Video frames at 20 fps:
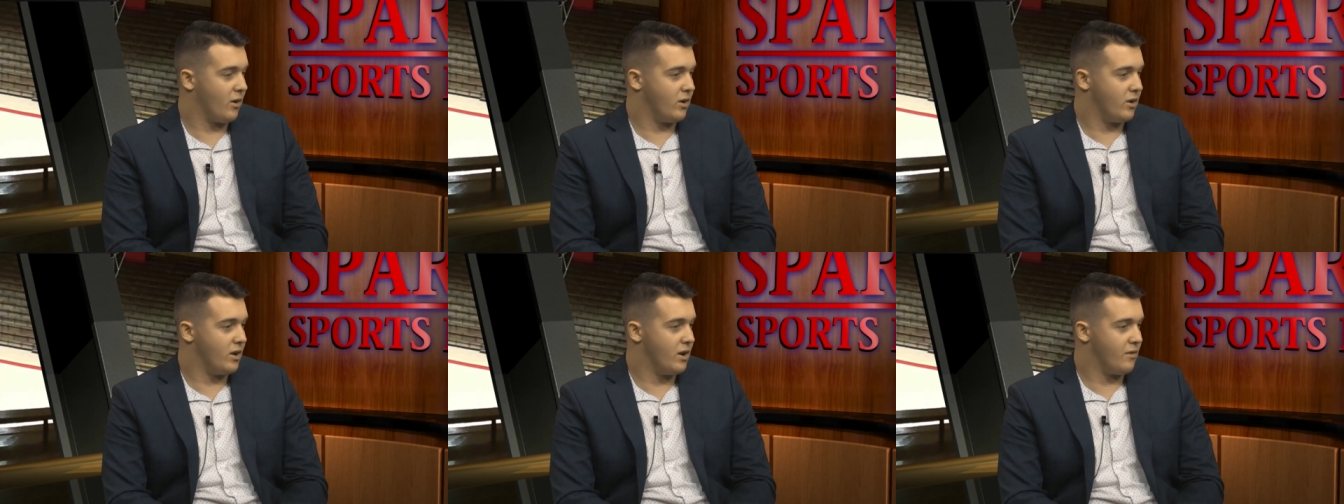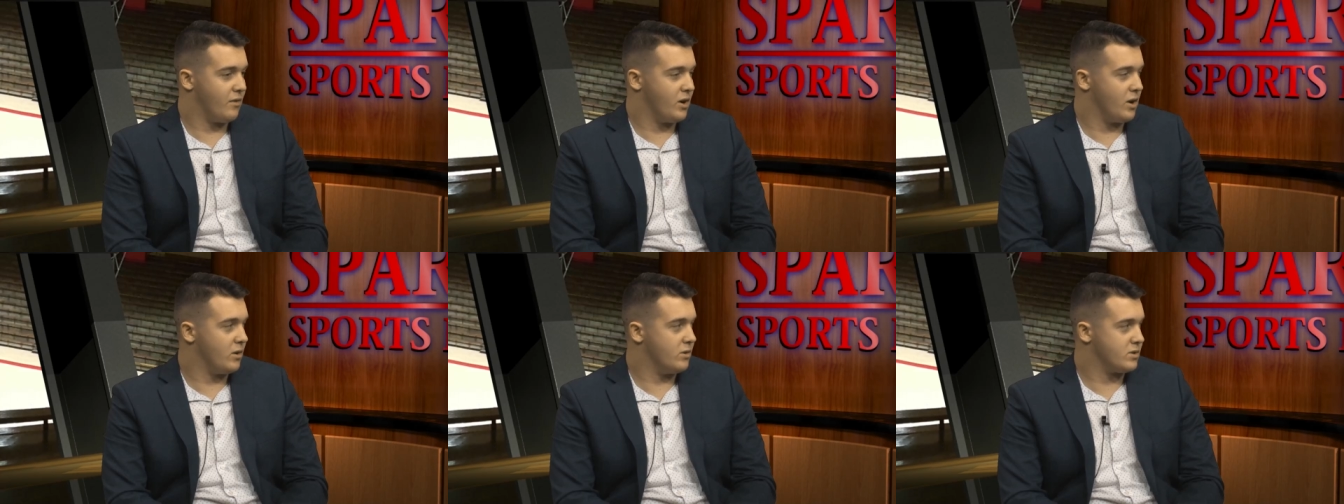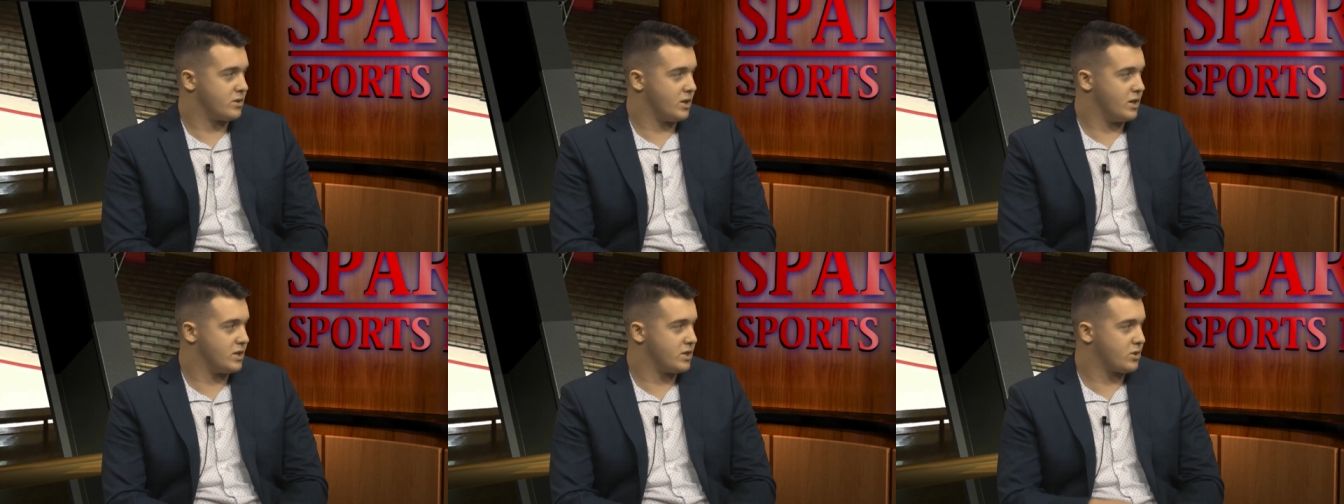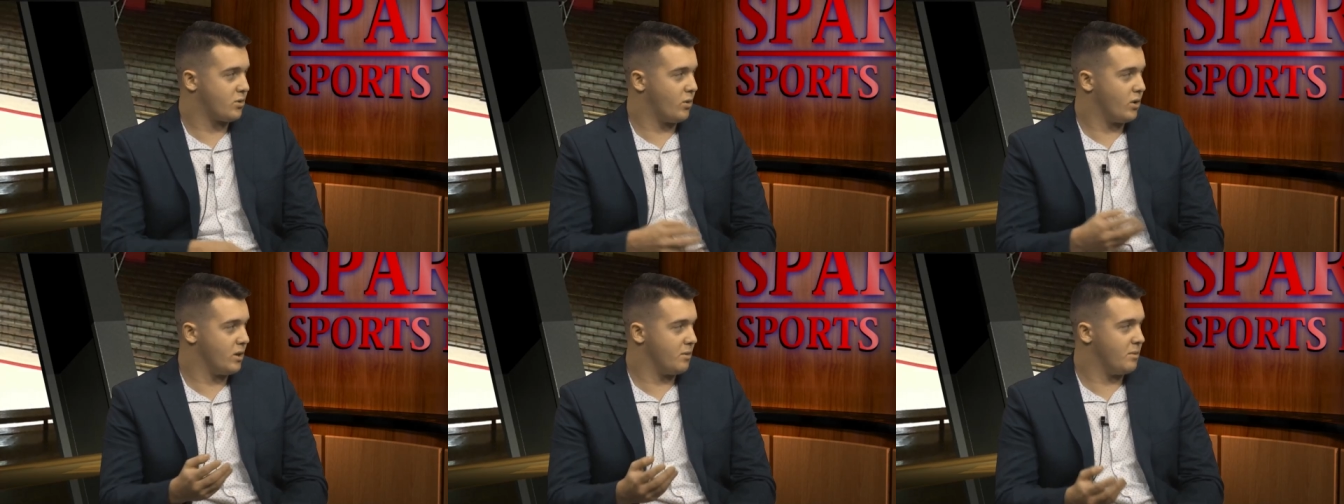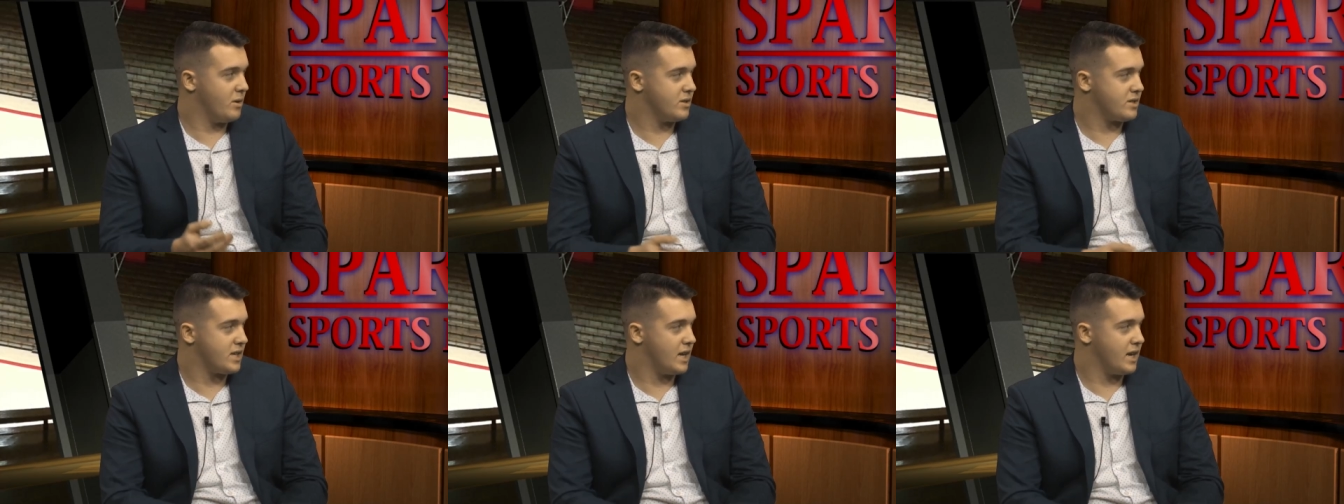or you never know who's going to score the
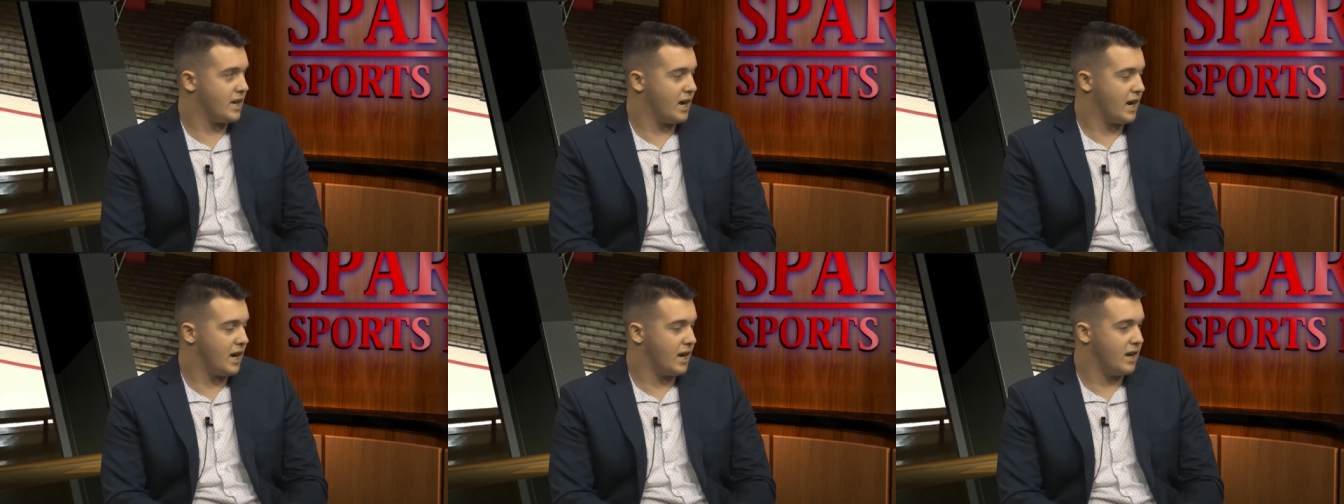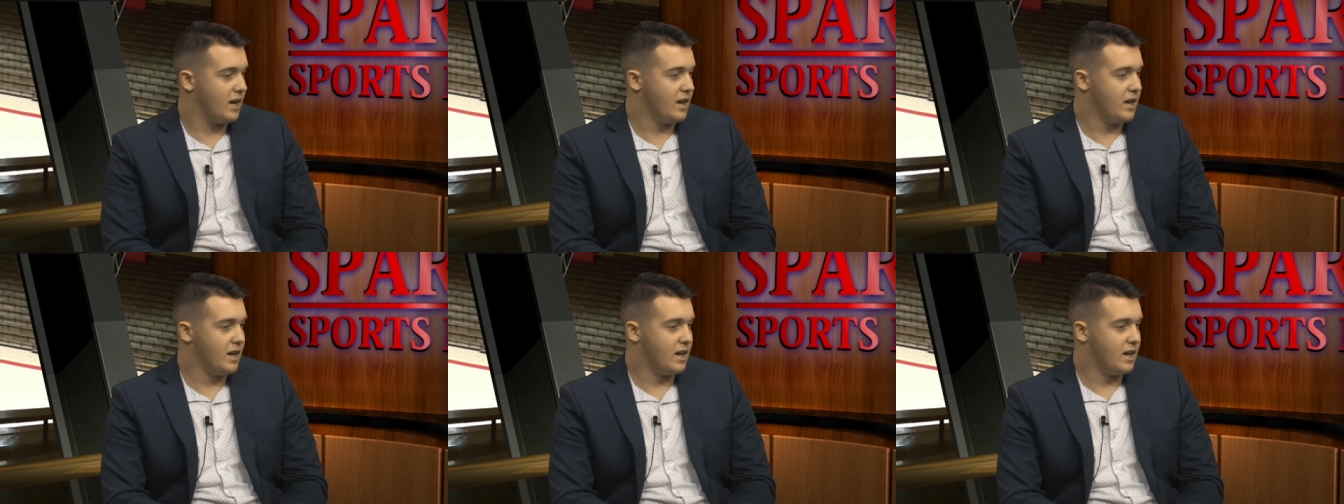most that night.